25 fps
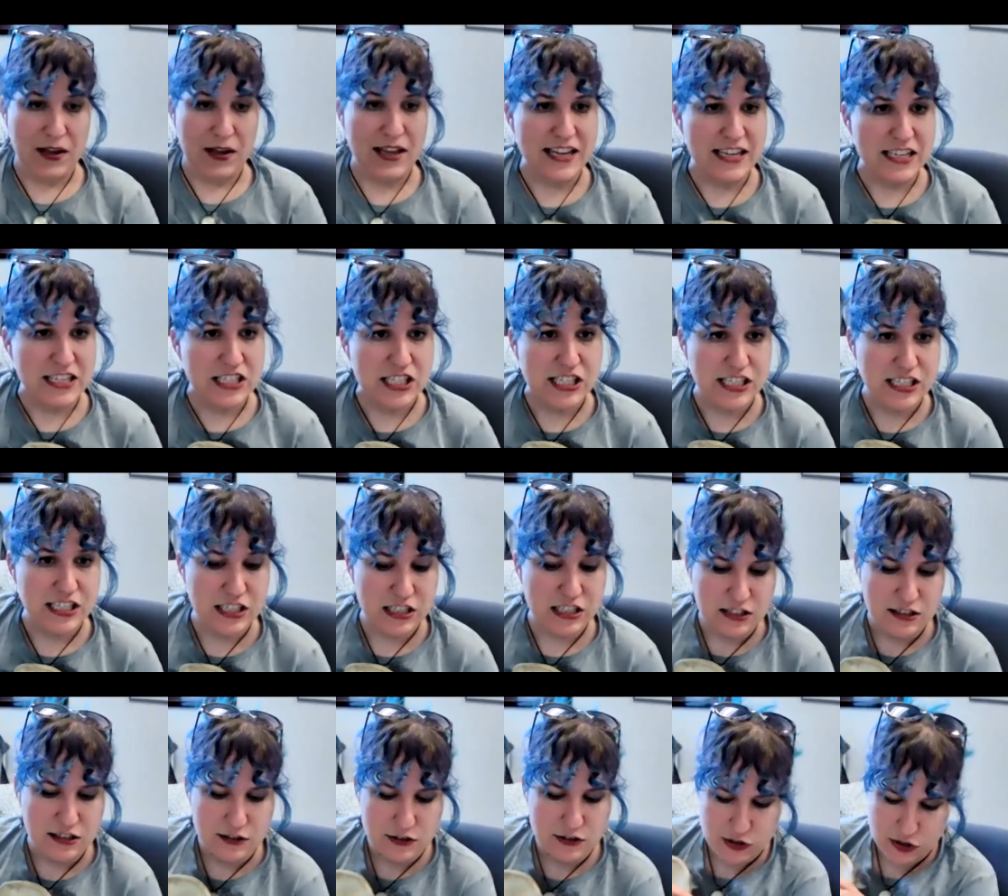ischial
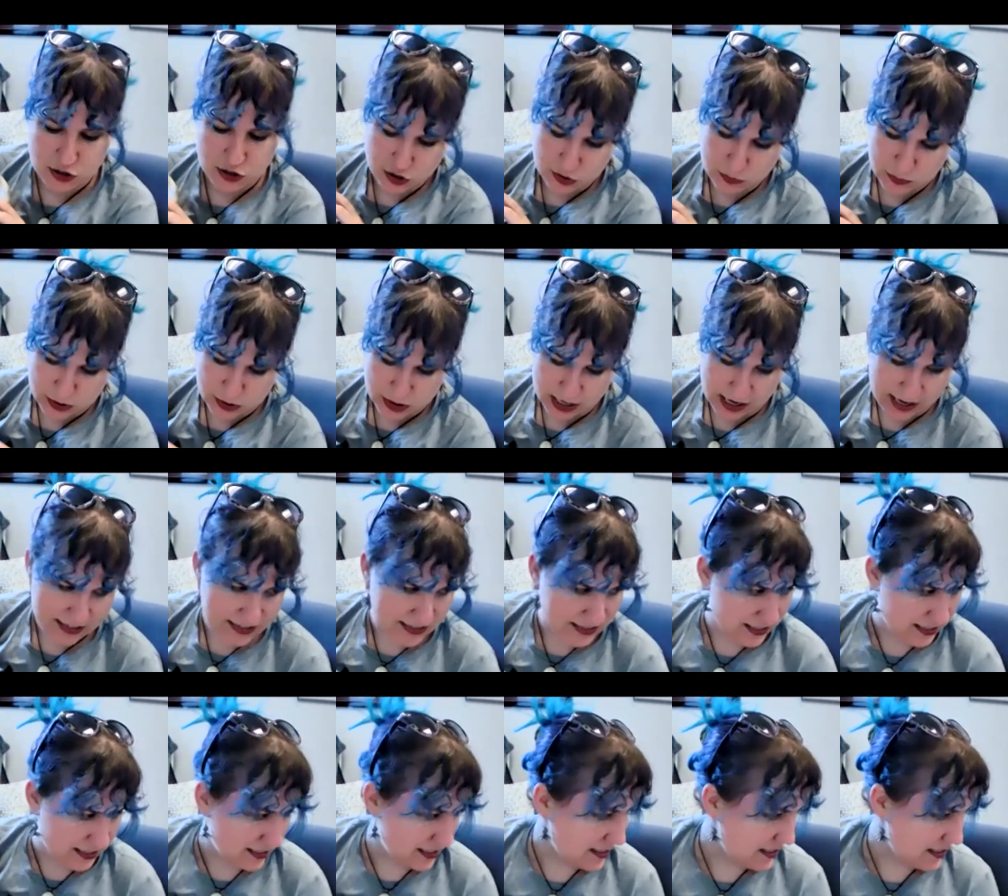
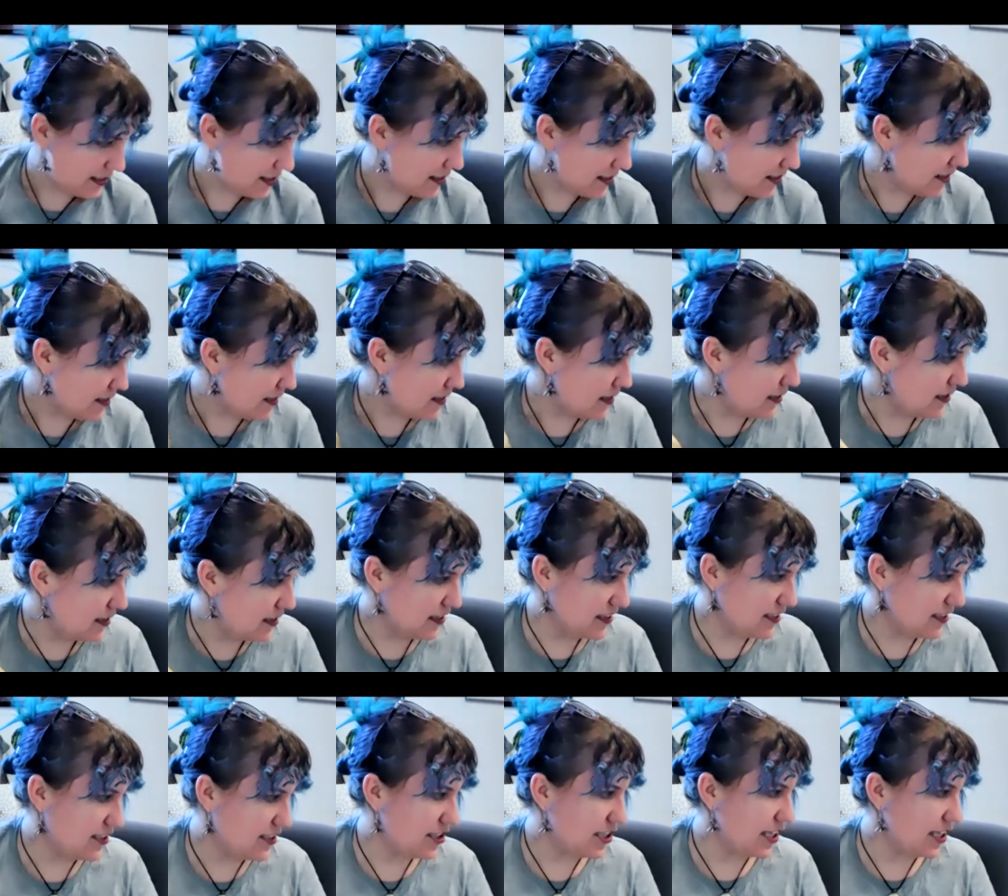tuberosities,
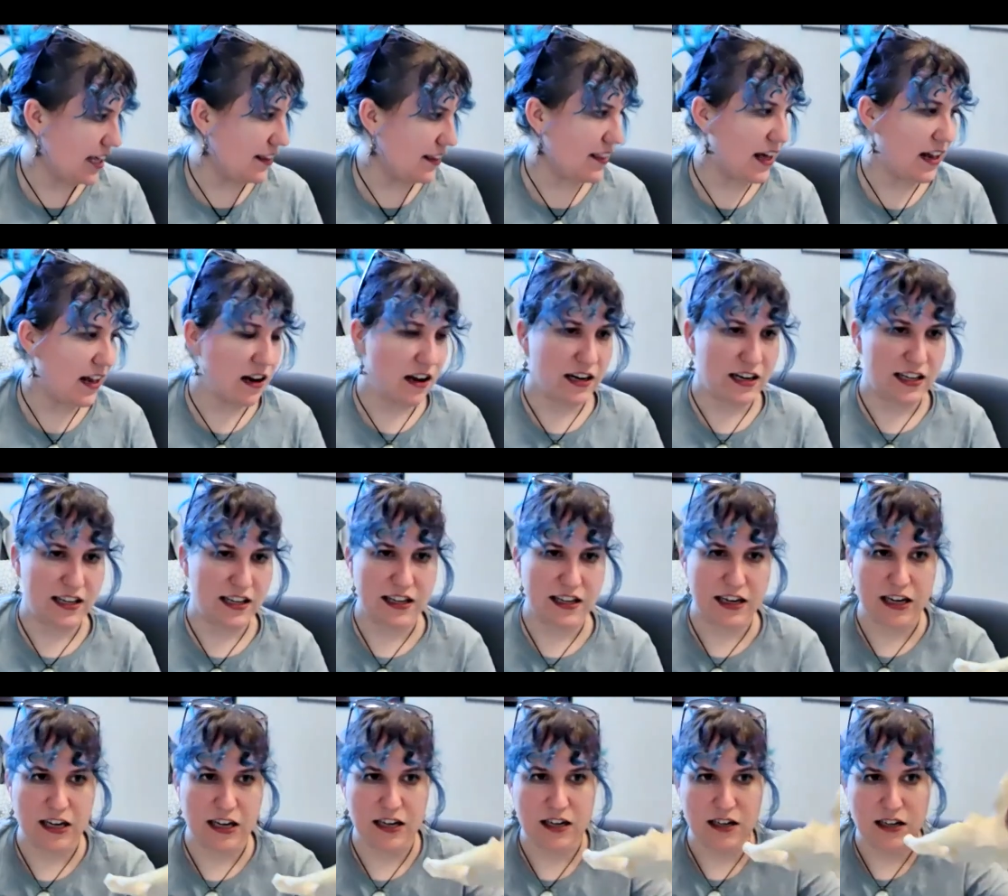let's look at that on
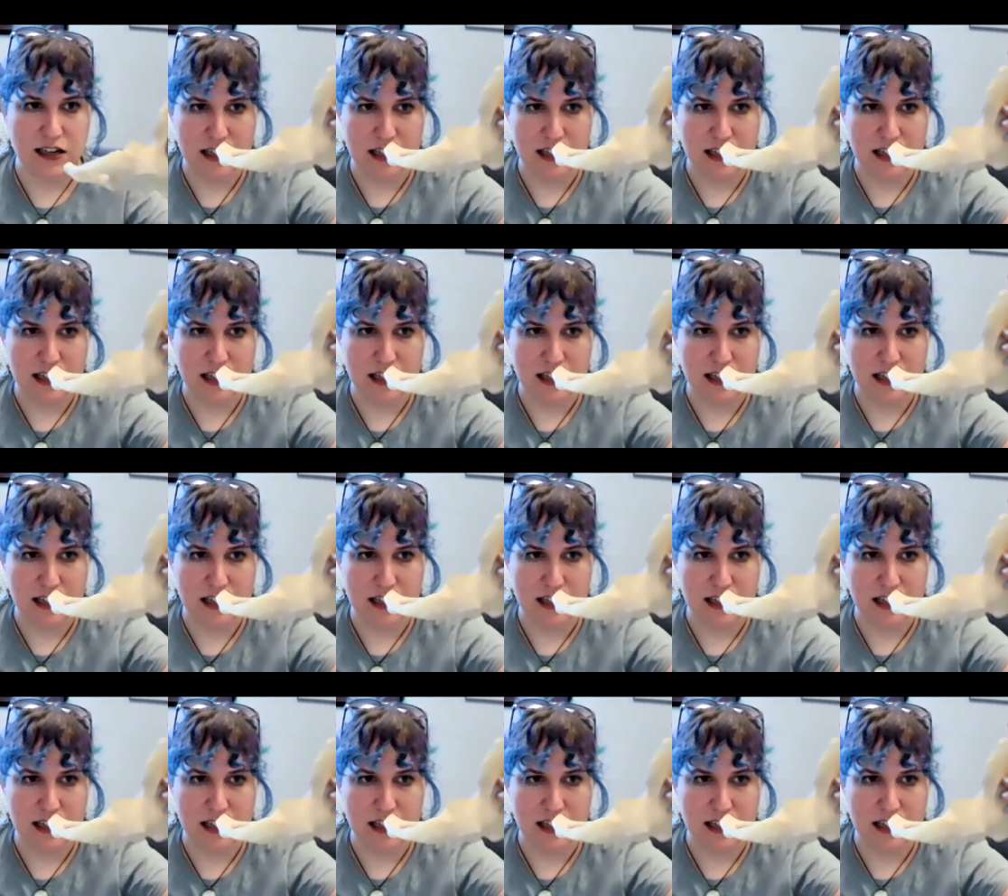here, our